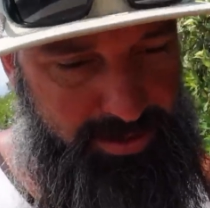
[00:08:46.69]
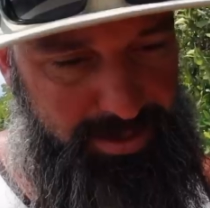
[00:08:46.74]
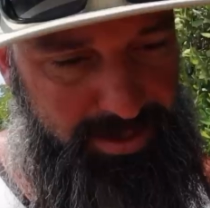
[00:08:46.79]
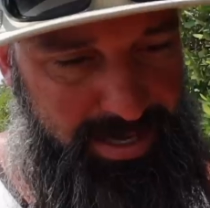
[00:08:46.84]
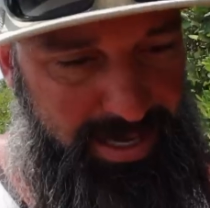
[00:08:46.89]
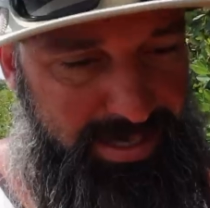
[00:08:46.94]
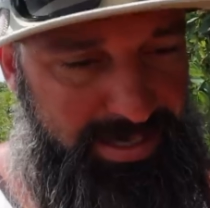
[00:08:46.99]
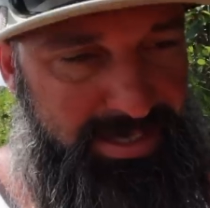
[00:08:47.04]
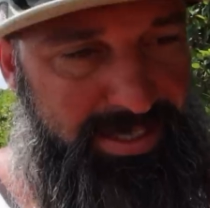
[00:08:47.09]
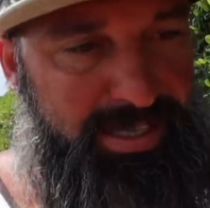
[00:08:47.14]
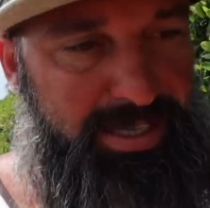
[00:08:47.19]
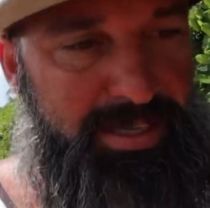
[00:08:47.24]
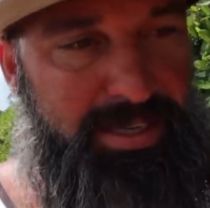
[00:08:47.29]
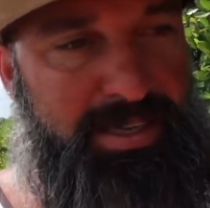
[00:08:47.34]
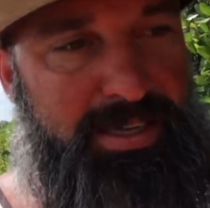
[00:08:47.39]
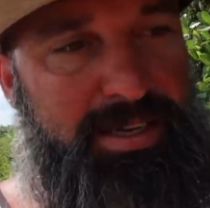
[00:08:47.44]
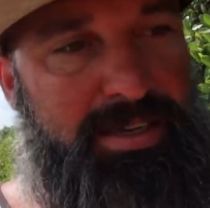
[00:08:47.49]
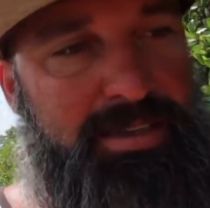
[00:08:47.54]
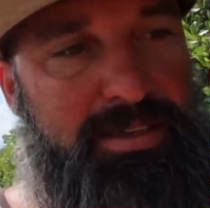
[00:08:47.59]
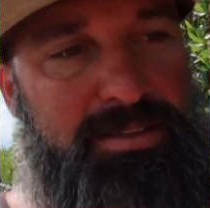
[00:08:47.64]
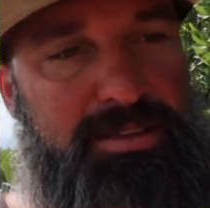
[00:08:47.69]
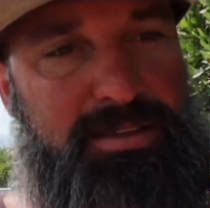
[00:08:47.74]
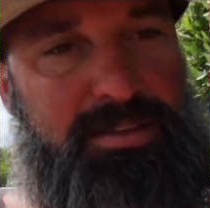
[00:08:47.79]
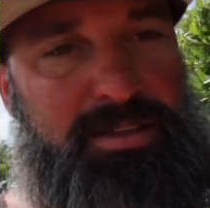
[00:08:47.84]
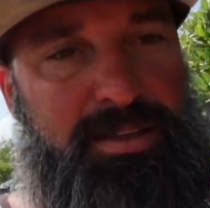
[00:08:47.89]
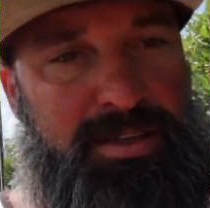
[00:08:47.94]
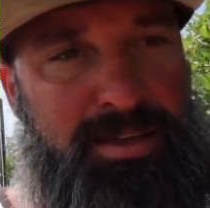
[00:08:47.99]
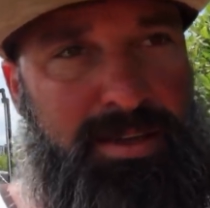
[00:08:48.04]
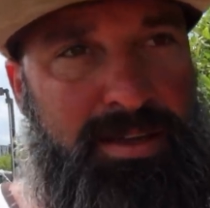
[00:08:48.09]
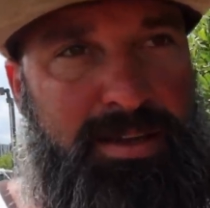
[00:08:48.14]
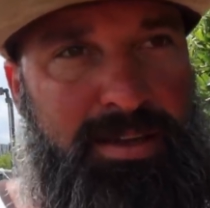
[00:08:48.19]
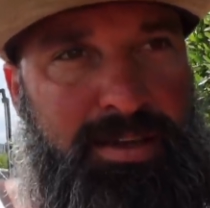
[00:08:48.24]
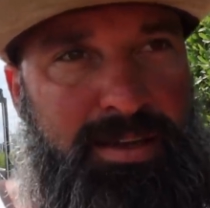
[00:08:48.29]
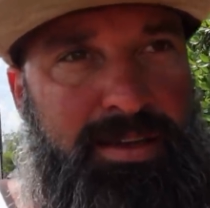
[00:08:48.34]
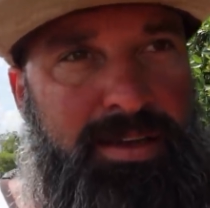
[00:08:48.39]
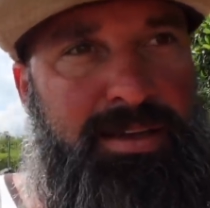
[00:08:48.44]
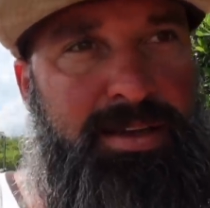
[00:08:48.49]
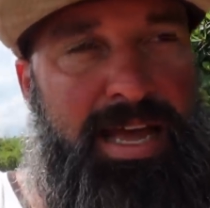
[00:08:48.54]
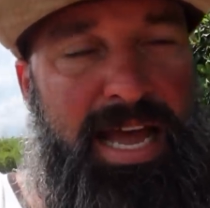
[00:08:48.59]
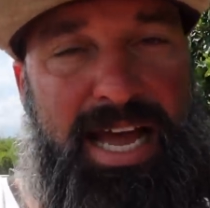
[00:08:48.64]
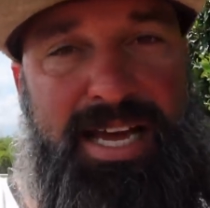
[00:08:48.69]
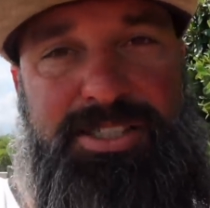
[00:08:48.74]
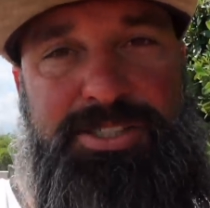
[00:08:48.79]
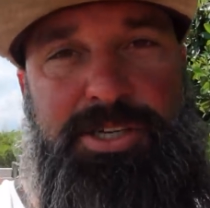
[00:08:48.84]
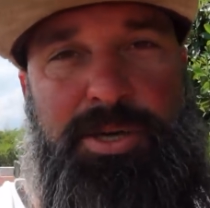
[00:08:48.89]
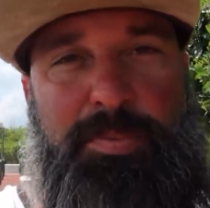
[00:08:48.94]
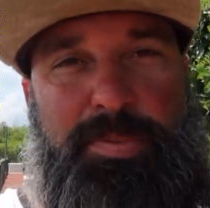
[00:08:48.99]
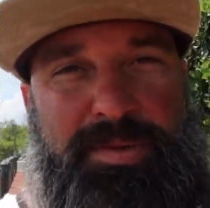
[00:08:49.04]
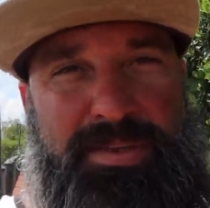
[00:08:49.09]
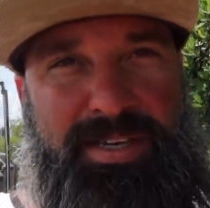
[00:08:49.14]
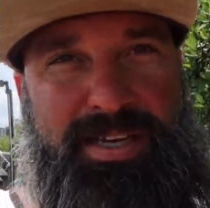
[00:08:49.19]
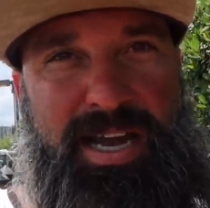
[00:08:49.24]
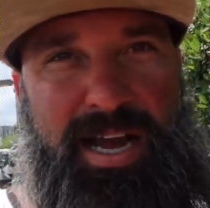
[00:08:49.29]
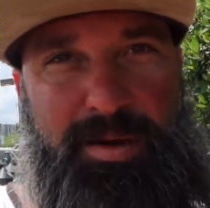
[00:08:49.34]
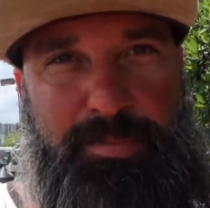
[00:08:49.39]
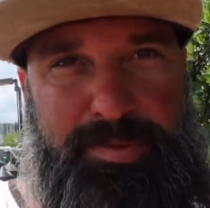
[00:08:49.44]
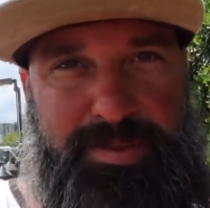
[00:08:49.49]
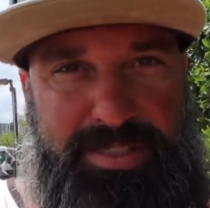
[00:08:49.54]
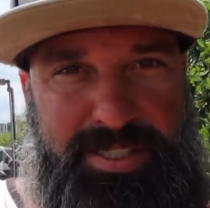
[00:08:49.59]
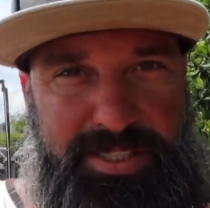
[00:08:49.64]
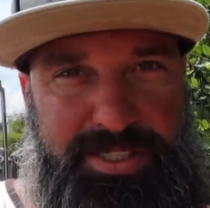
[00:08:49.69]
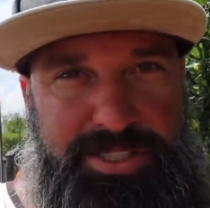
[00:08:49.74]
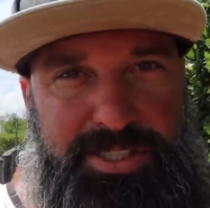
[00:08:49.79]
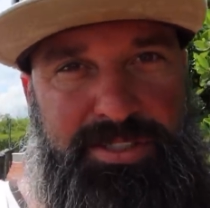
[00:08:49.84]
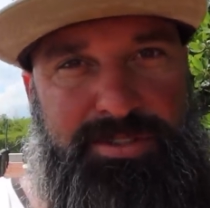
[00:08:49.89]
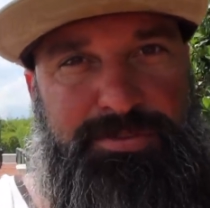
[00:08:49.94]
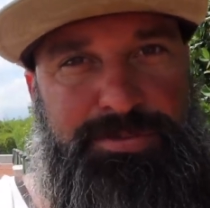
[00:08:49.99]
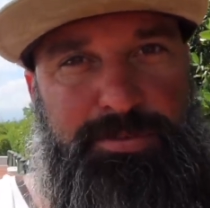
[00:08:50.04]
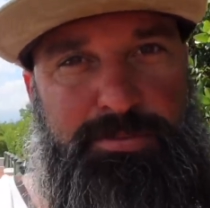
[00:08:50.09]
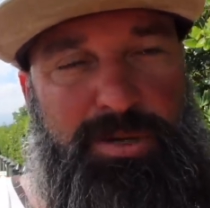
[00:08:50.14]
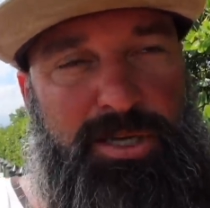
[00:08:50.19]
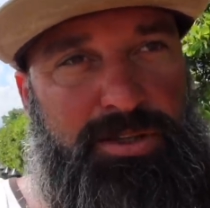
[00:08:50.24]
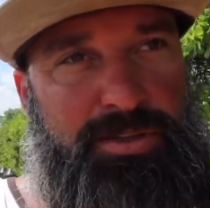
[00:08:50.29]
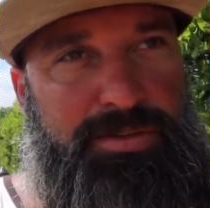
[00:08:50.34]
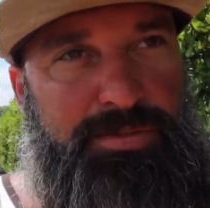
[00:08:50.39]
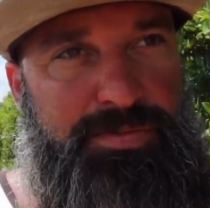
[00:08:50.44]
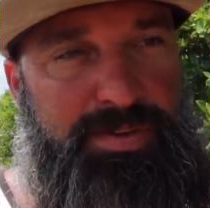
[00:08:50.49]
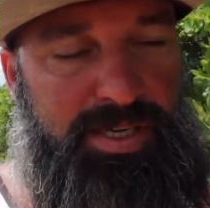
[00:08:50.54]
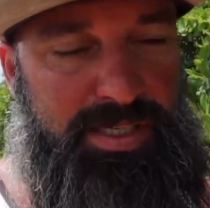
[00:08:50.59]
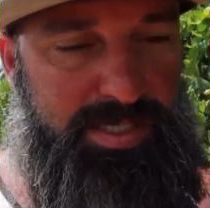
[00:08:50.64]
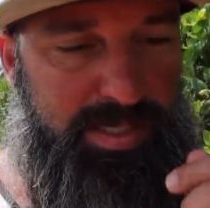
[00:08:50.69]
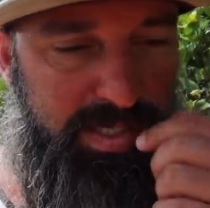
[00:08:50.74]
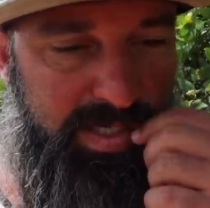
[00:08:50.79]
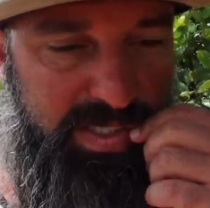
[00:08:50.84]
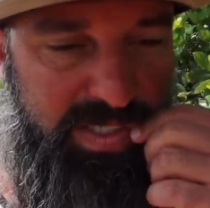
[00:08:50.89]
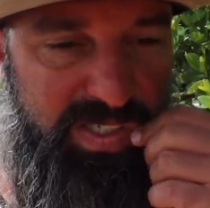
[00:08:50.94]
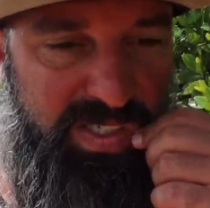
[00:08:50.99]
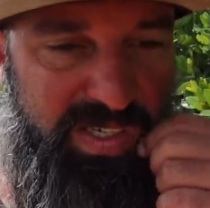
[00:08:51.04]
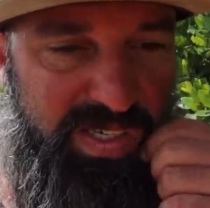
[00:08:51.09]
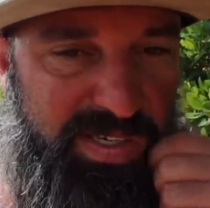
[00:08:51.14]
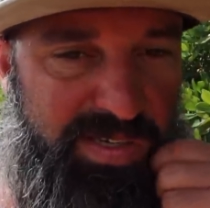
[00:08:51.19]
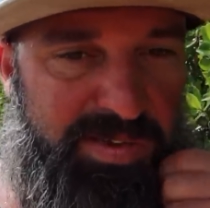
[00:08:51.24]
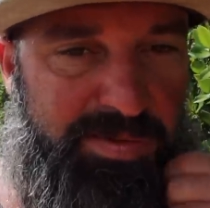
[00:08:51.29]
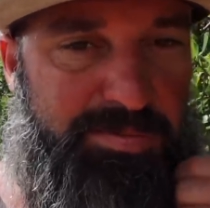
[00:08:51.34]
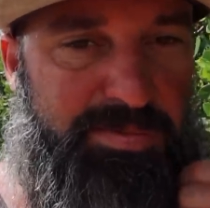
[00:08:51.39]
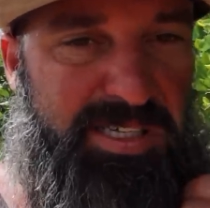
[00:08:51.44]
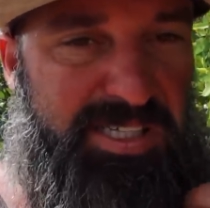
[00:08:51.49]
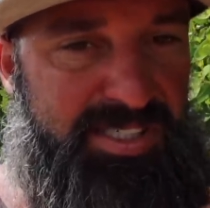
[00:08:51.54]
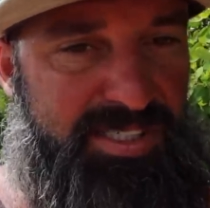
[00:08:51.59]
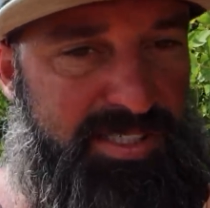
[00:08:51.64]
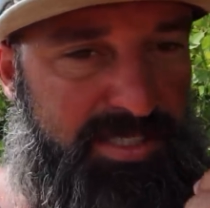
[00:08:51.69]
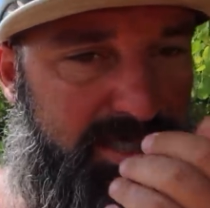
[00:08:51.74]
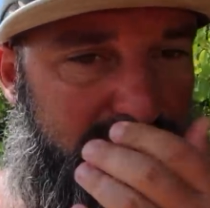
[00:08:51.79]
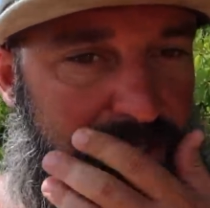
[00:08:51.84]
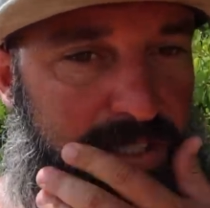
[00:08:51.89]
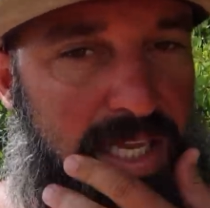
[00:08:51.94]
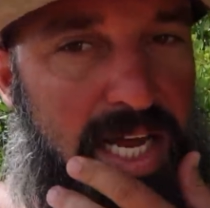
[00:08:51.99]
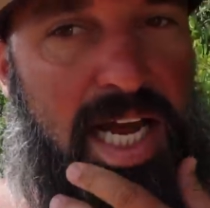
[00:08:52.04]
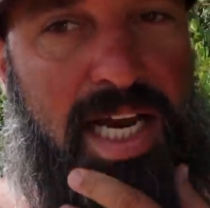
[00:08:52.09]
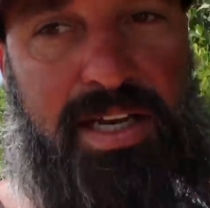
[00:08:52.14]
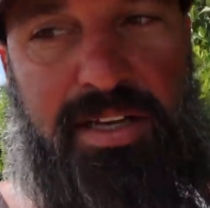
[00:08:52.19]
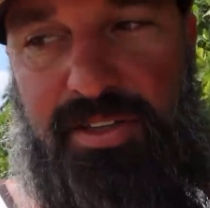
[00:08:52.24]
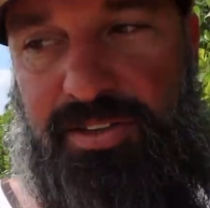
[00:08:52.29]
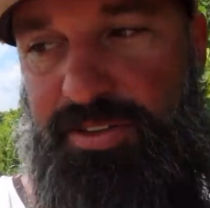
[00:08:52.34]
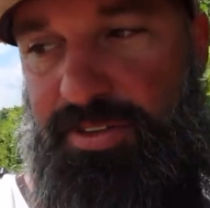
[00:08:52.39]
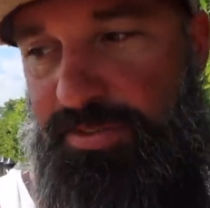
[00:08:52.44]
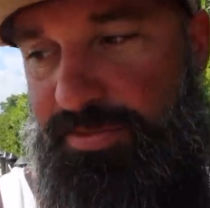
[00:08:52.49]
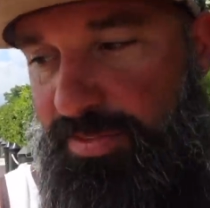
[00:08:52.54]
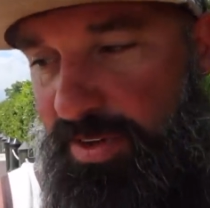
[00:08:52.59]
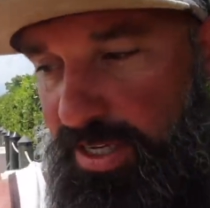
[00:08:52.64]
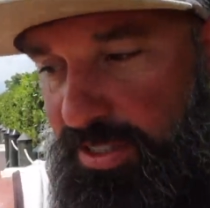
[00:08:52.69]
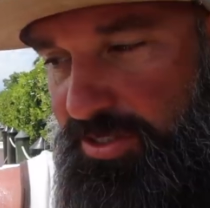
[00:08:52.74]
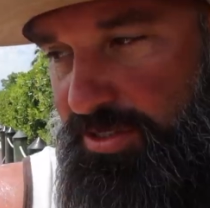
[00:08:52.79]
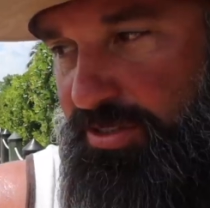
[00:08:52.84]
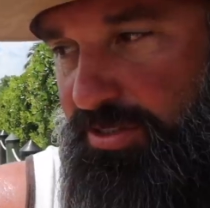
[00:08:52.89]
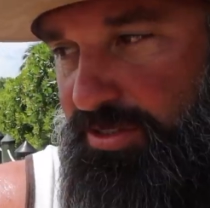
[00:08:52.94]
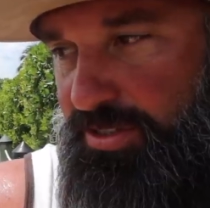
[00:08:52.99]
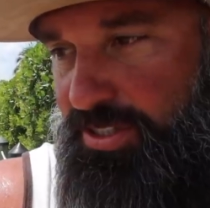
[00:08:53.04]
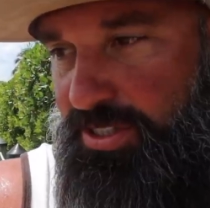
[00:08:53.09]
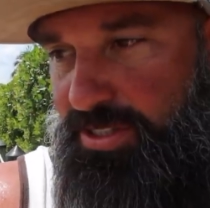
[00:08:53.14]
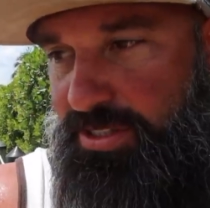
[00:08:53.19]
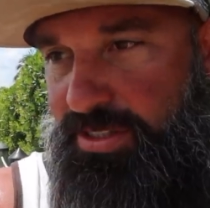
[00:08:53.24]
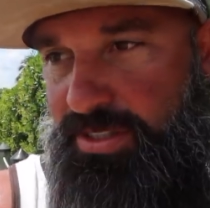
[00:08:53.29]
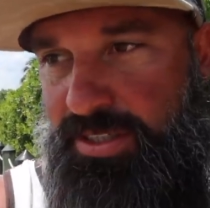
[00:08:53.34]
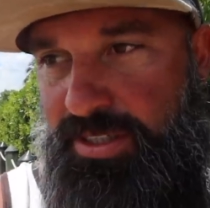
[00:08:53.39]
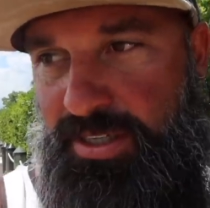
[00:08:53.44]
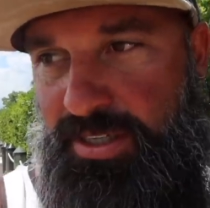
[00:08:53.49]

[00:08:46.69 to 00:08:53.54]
how to get a edge up on the competition from other investors because there's a lot of other investors